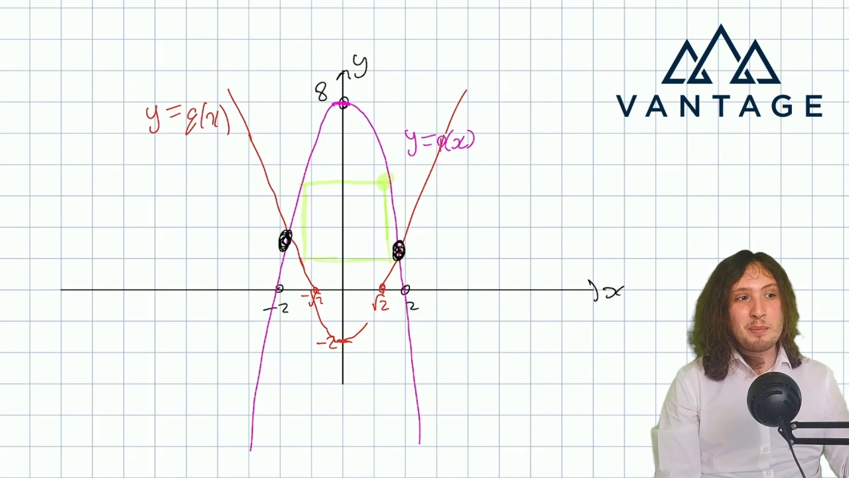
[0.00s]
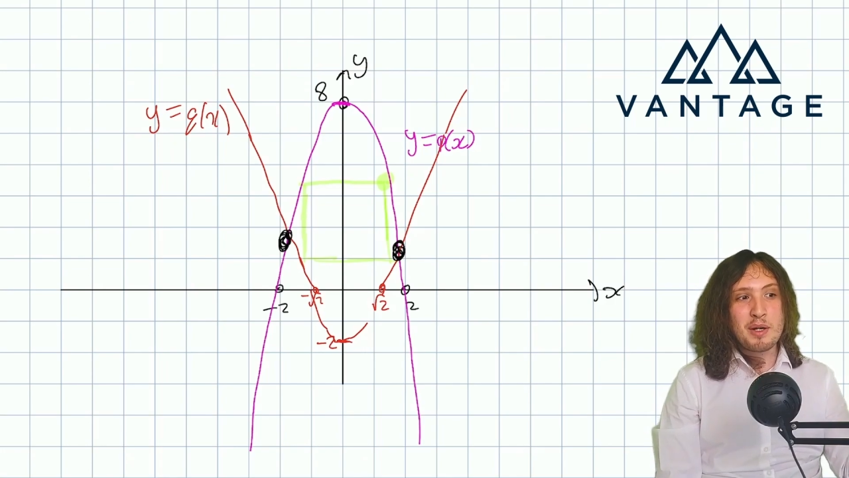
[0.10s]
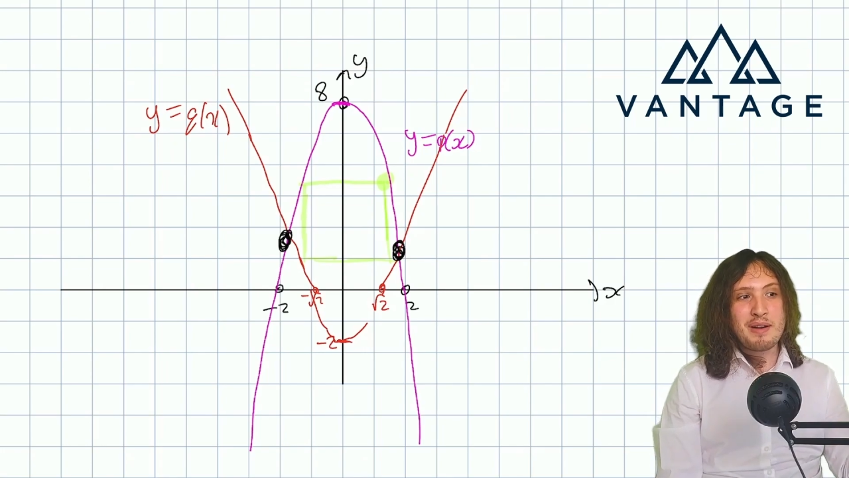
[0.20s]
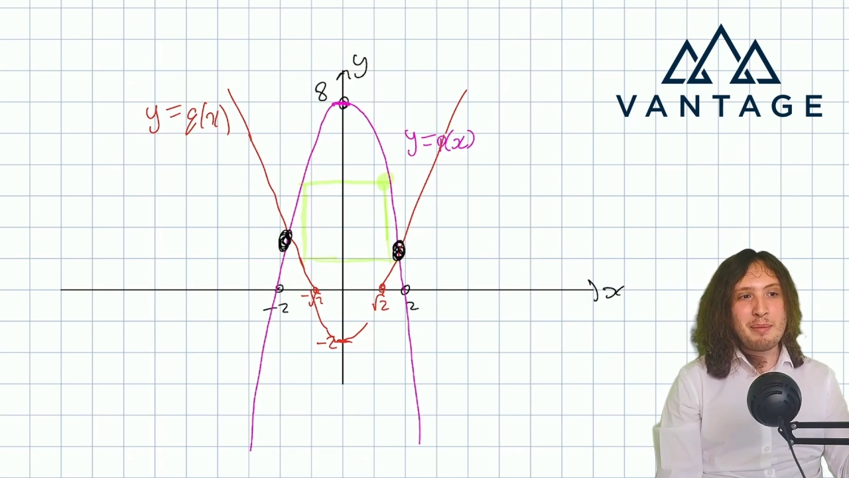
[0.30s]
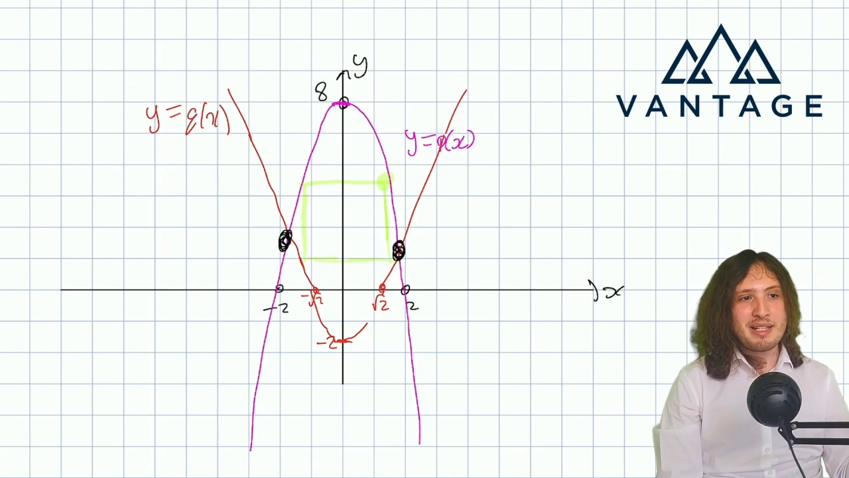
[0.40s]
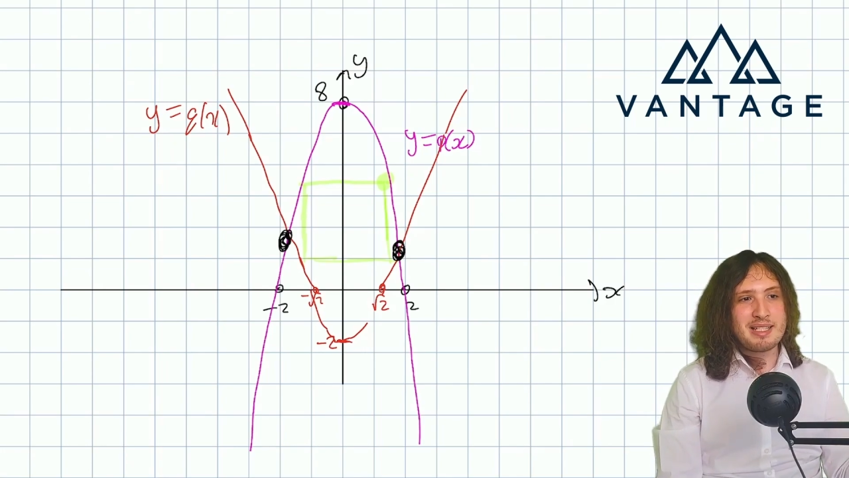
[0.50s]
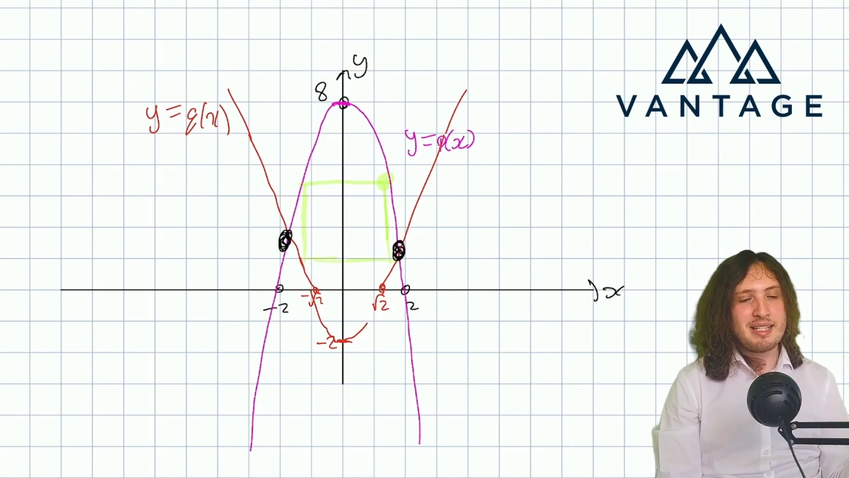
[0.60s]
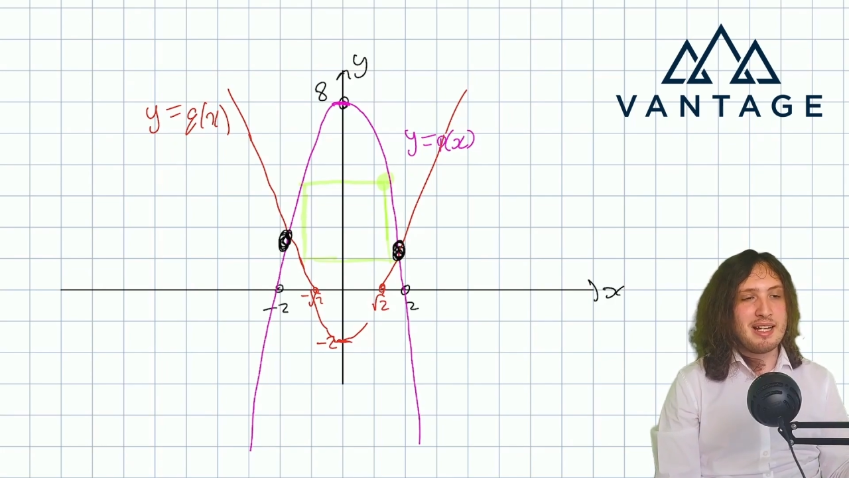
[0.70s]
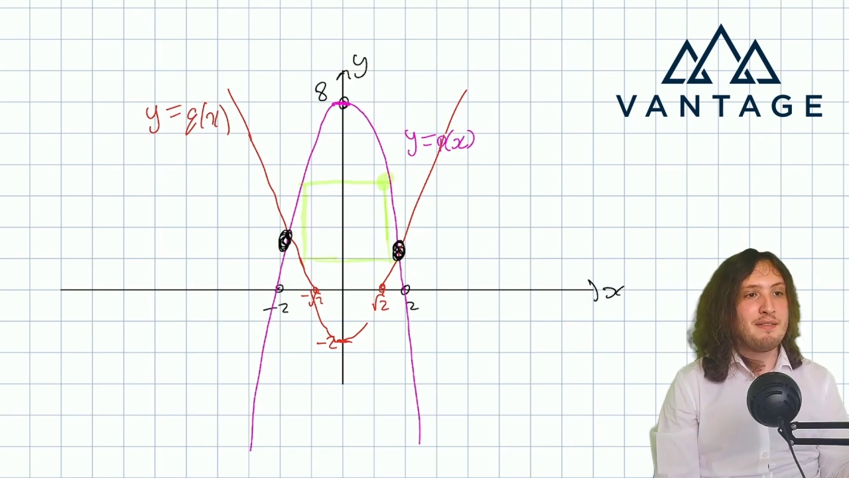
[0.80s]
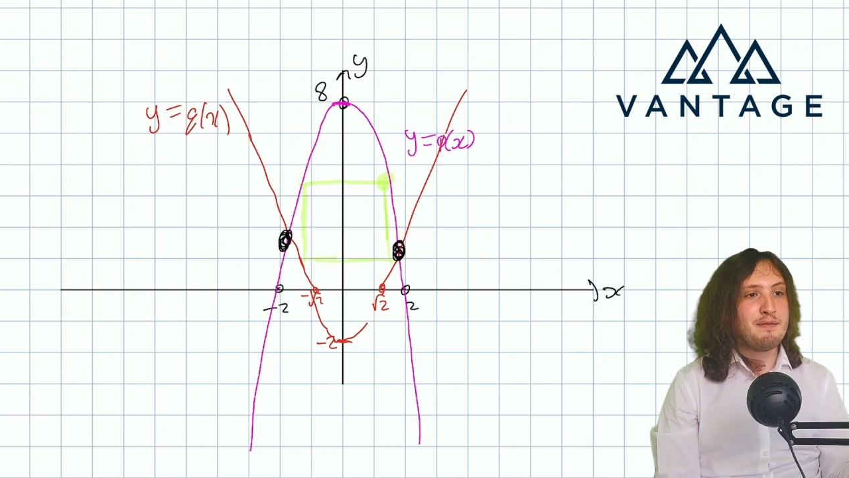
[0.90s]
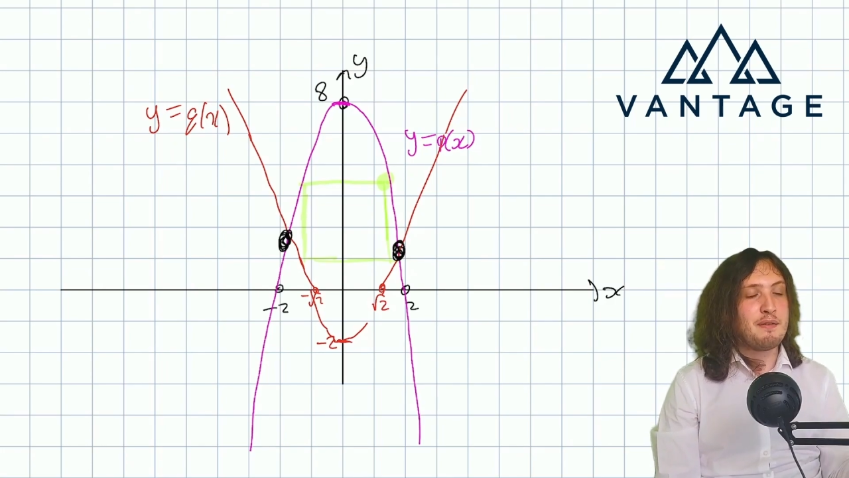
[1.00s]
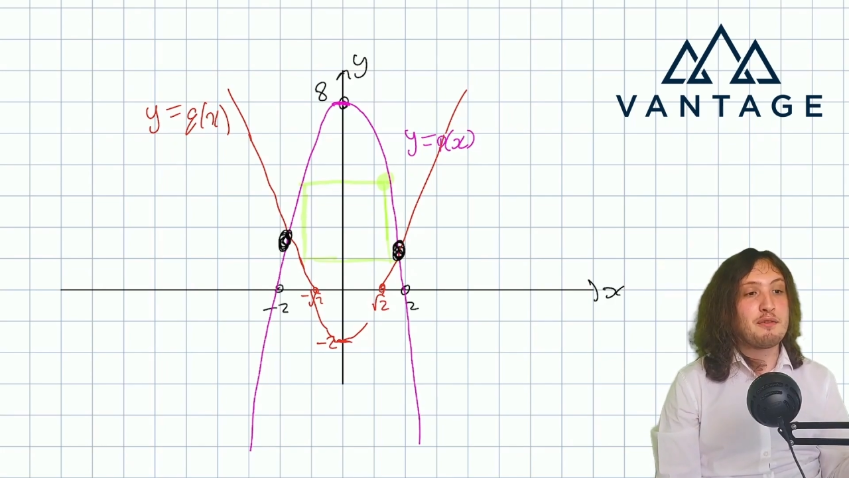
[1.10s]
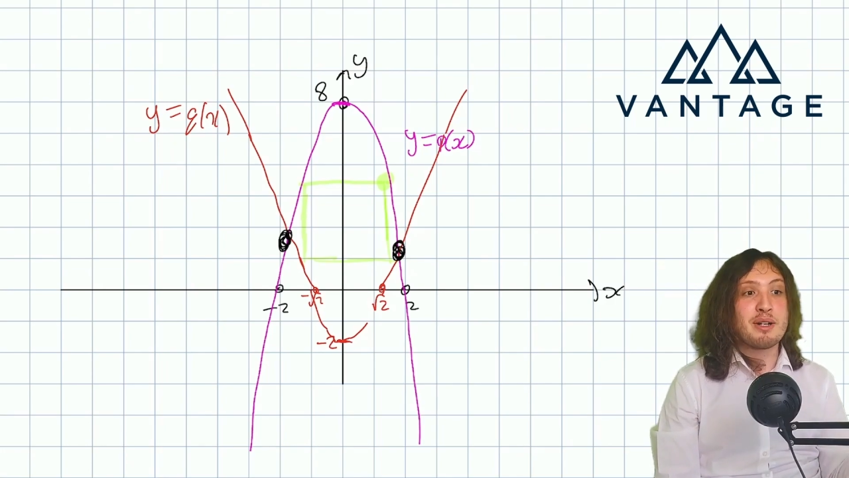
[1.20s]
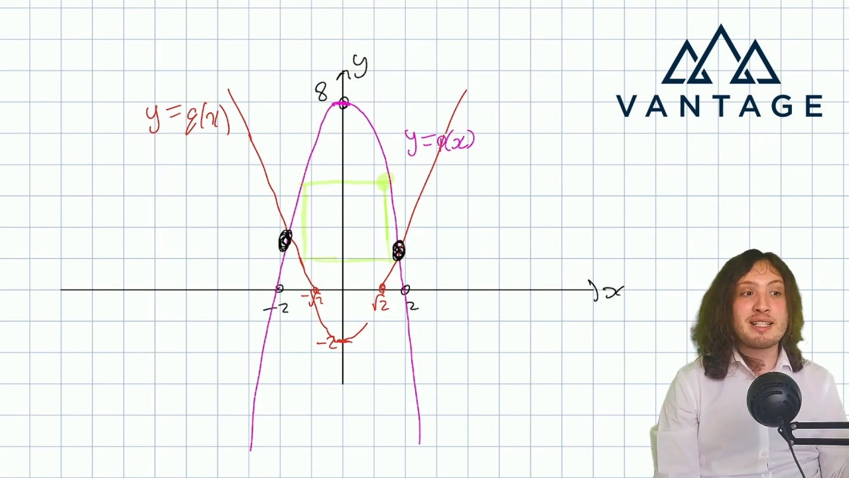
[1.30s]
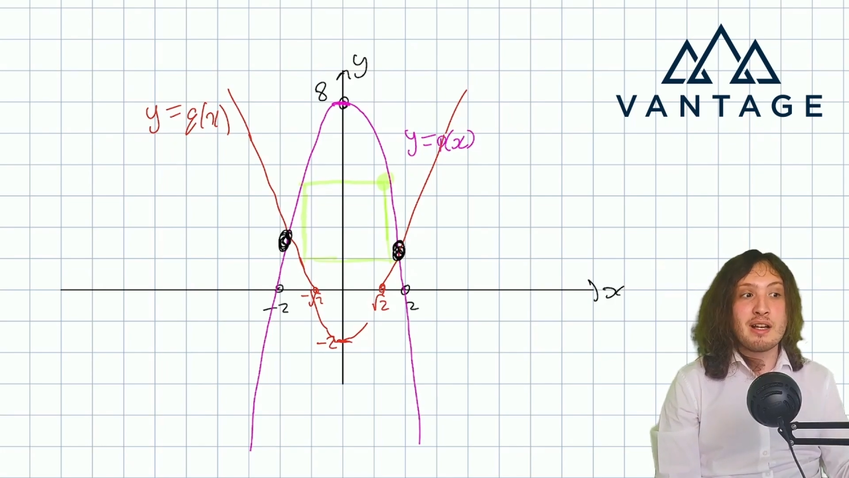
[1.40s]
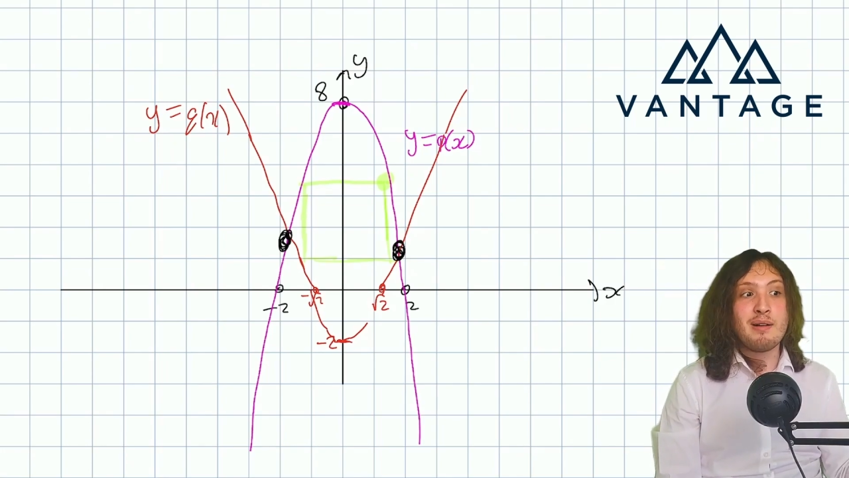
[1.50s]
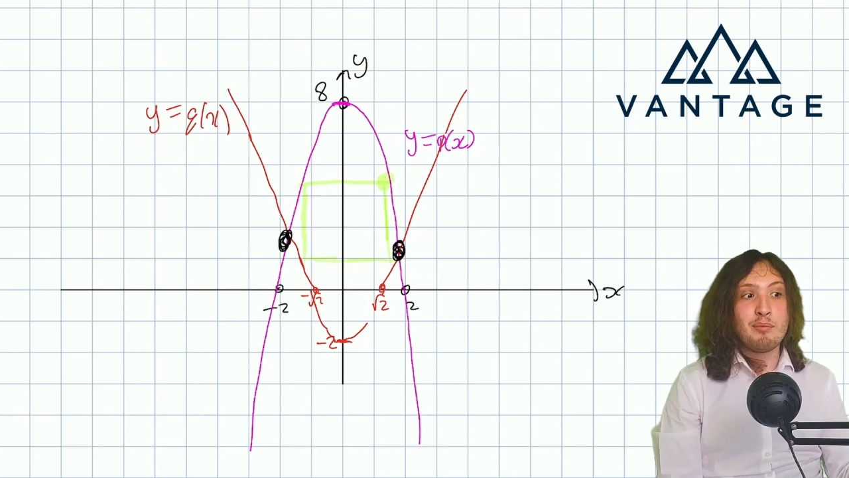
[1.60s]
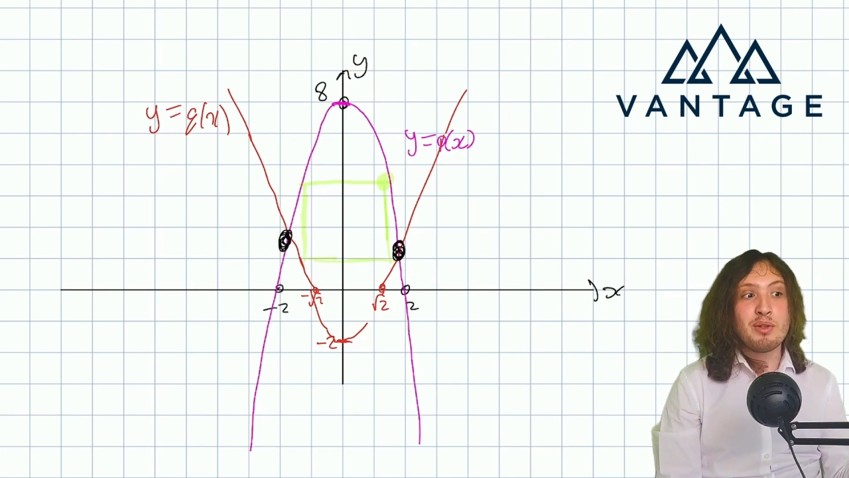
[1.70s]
parameter for example,